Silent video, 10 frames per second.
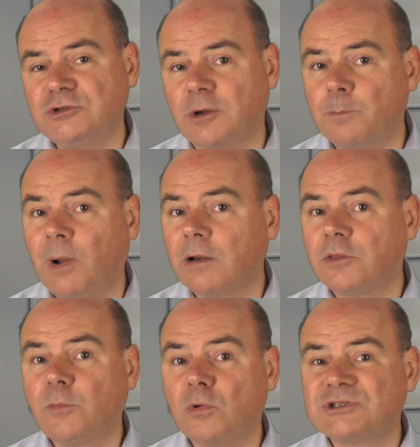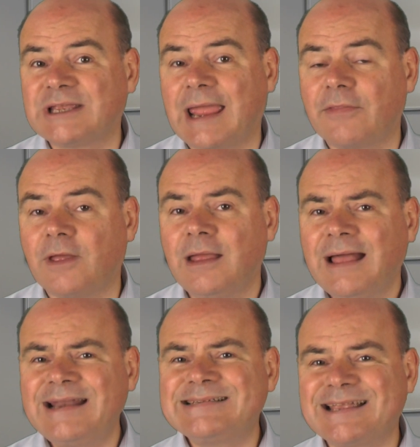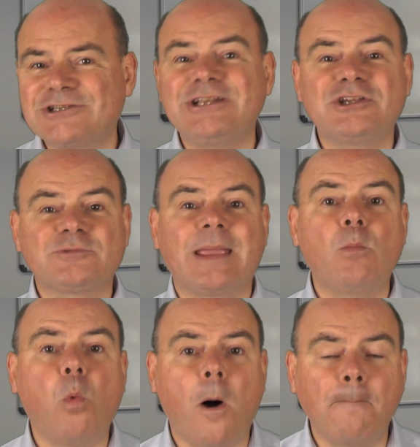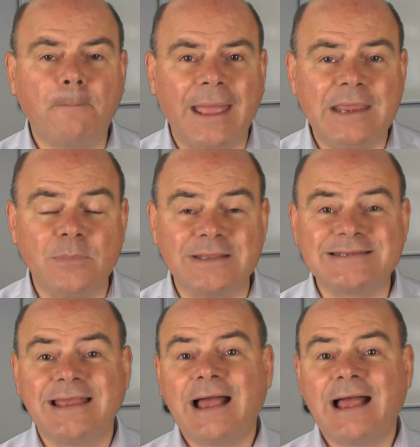you can bulk them all together and essentially just make one payment.